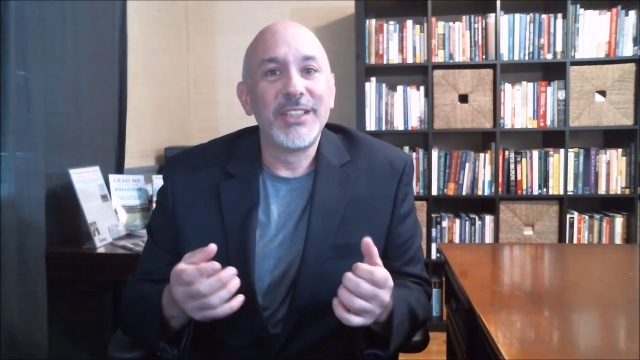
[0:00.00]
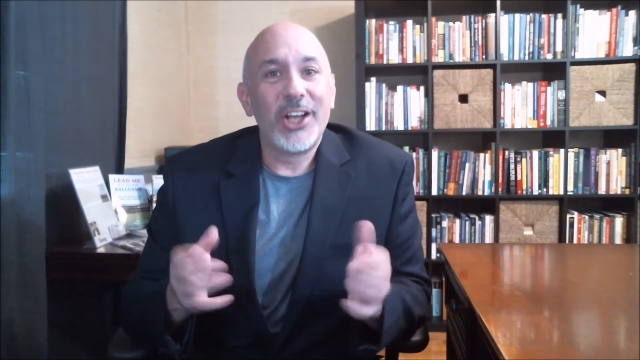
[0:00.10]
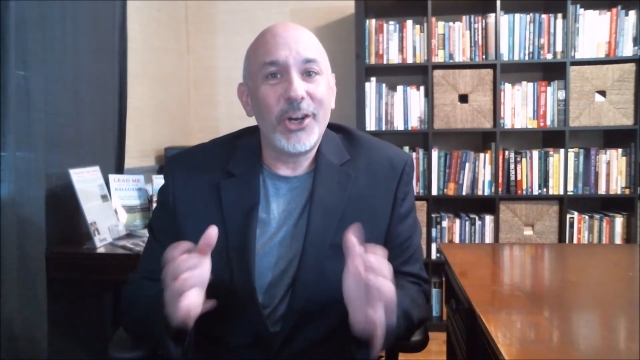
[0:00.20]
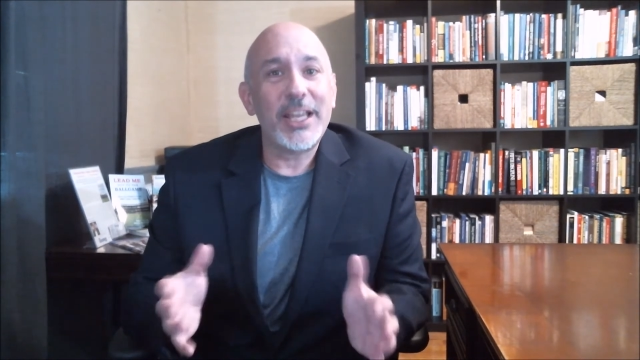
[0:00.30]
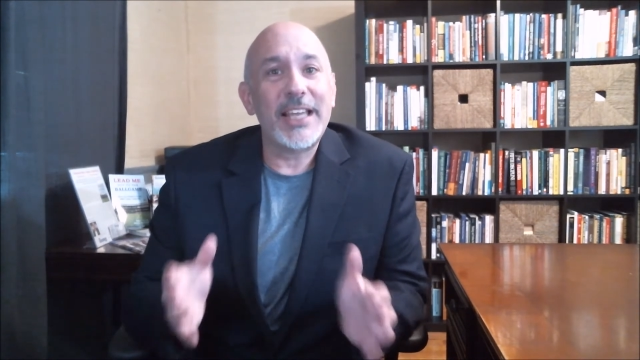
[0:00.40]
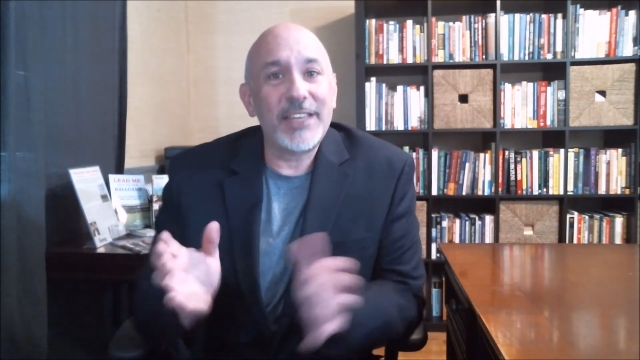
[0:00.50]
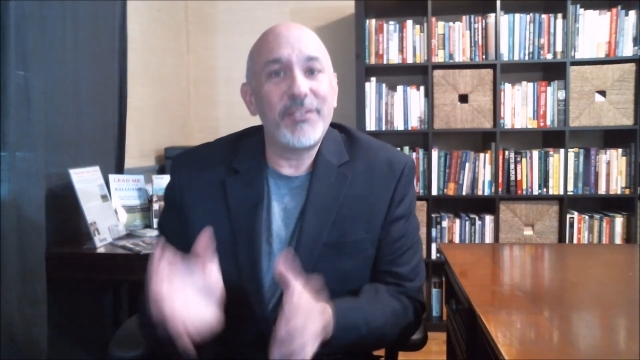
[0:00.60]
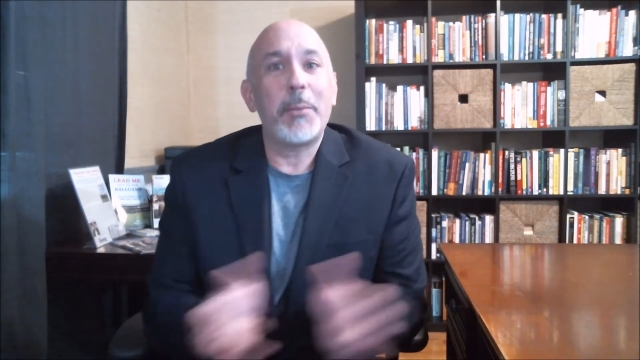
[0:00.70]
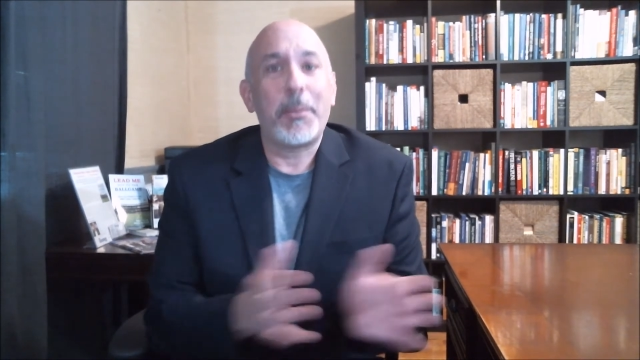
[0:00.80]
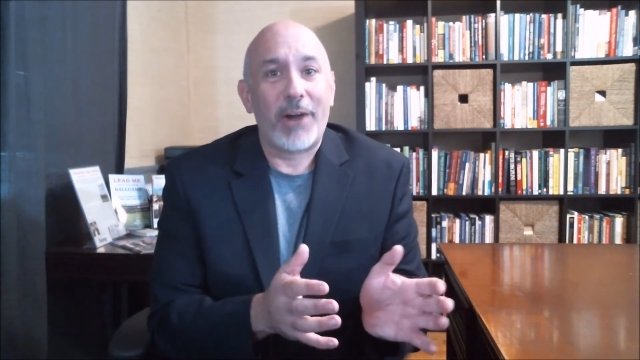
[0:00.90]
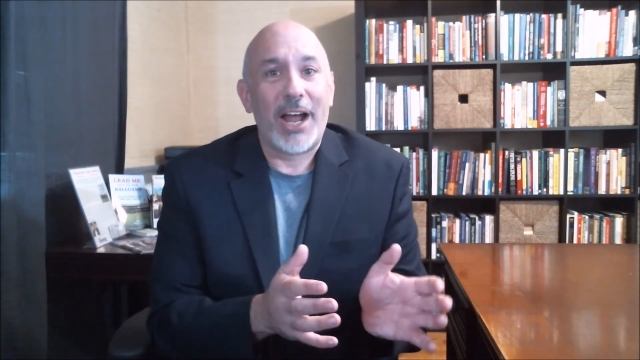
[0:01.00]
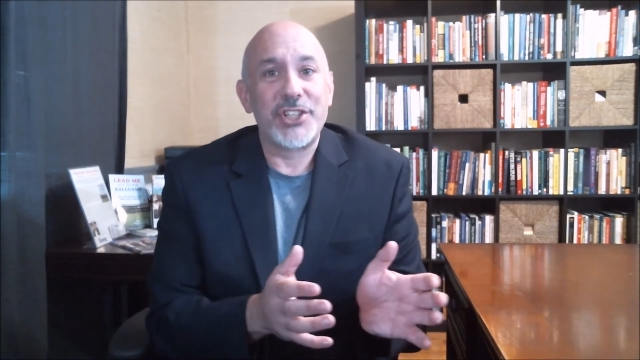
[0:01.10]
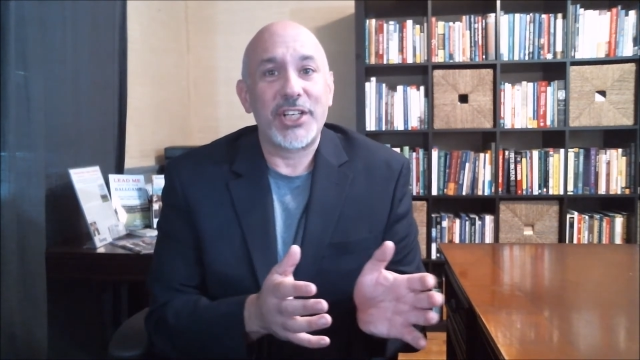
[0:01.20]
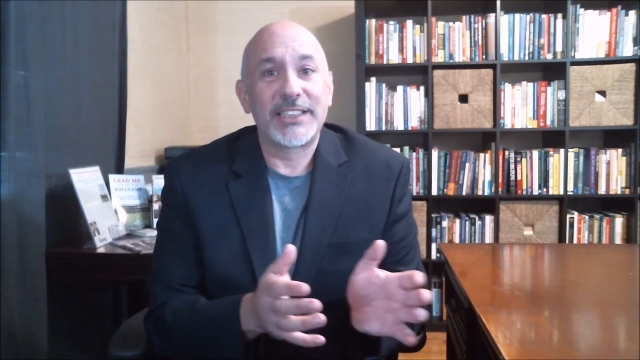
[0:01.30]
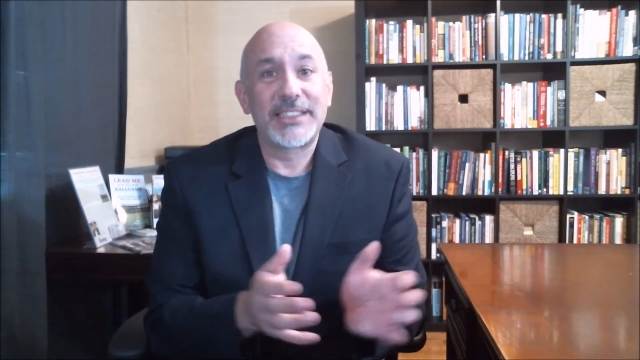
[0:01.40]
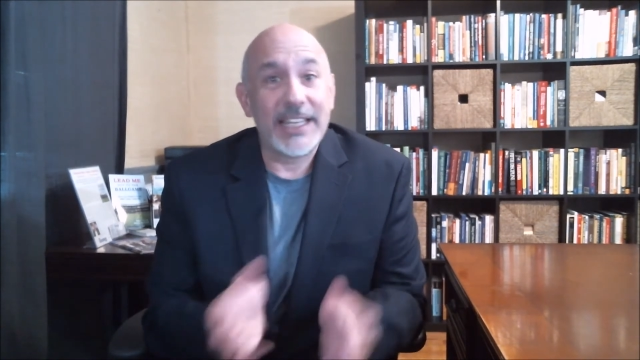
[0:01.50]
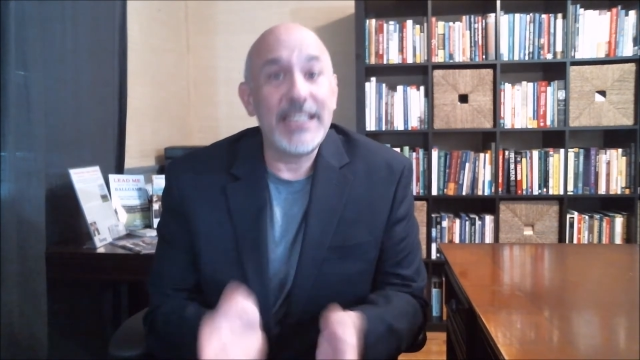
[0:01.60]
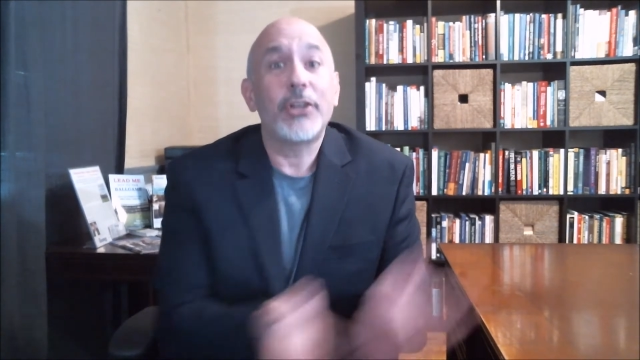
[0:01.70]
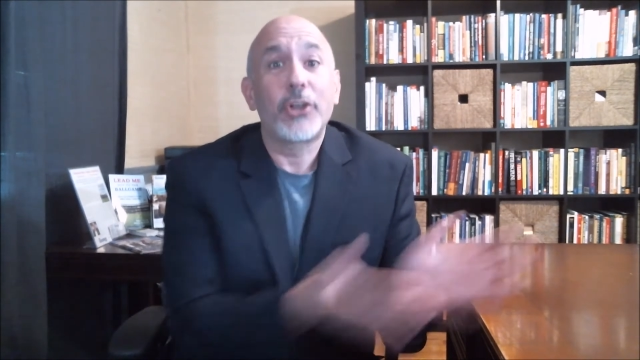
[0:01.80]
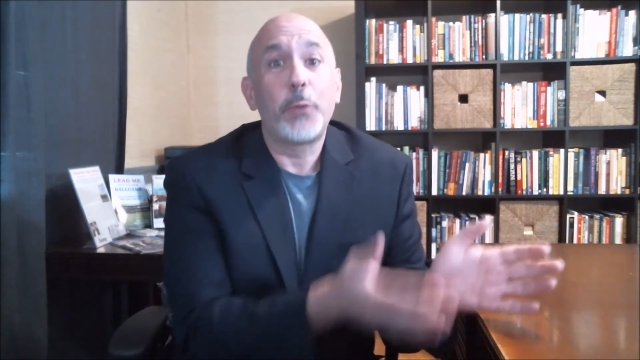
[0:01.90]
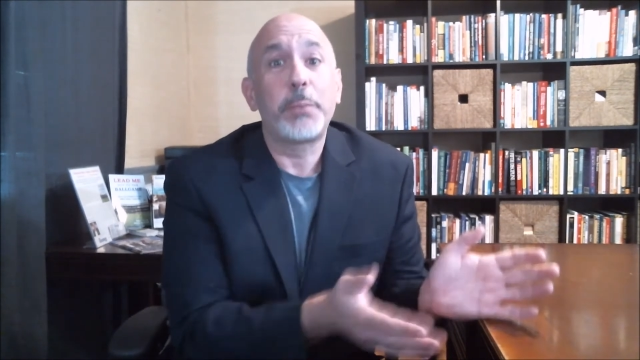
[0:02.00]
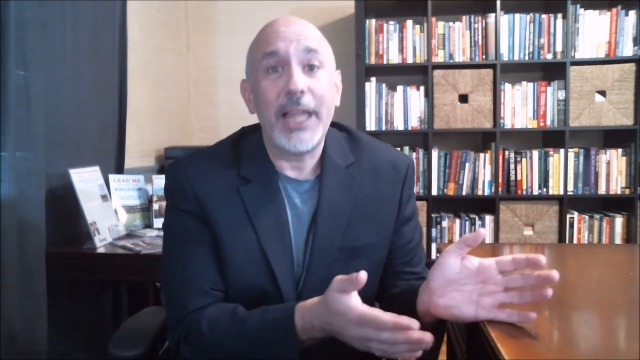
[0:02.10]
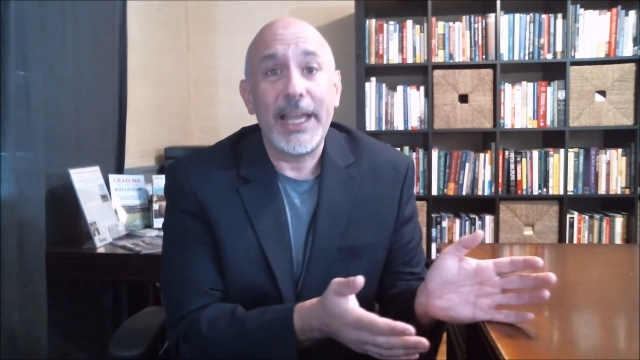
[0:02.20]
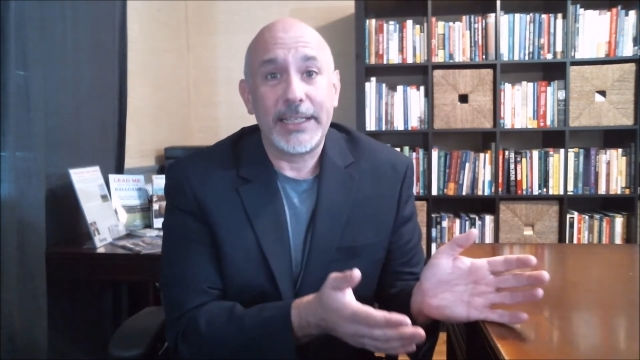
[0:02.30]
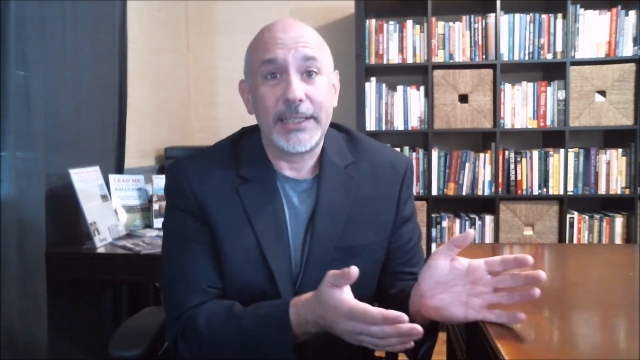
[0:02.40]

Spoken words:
okay, give them a project and say, here, go play.